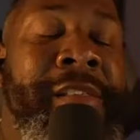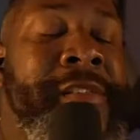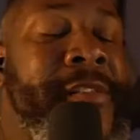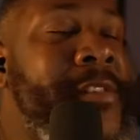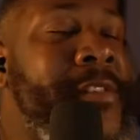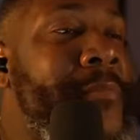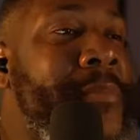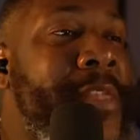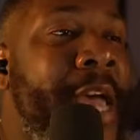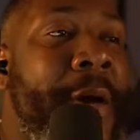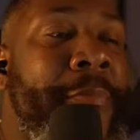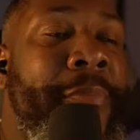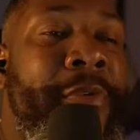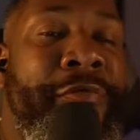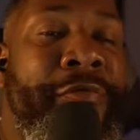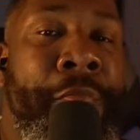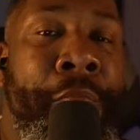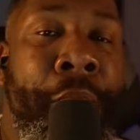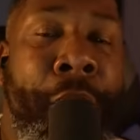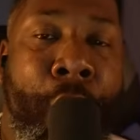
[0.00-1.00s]
some type
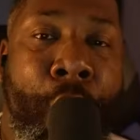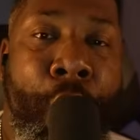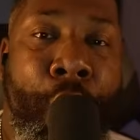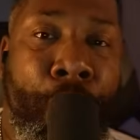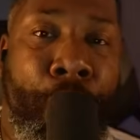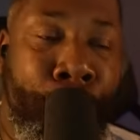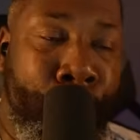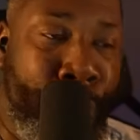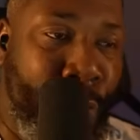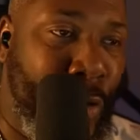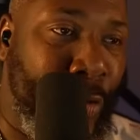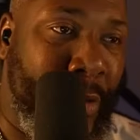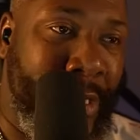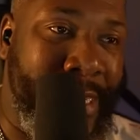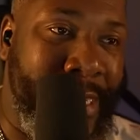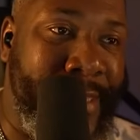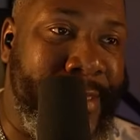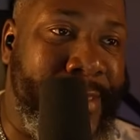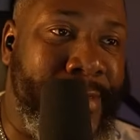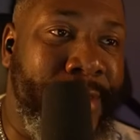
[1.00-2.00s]
of moral
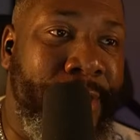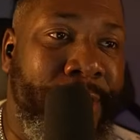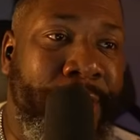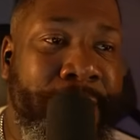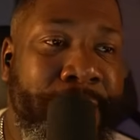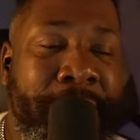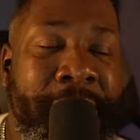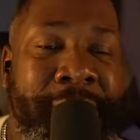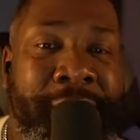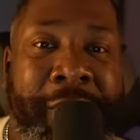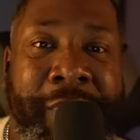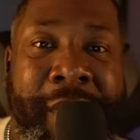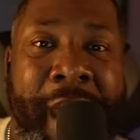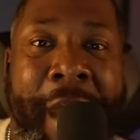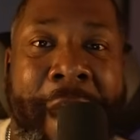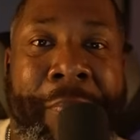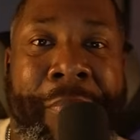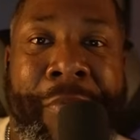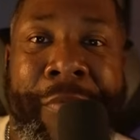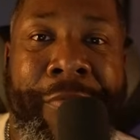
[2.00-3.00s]
police or he's some
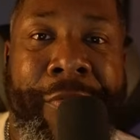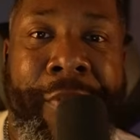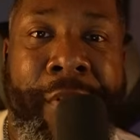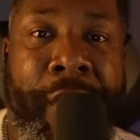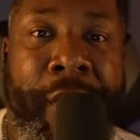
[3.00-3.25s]
type of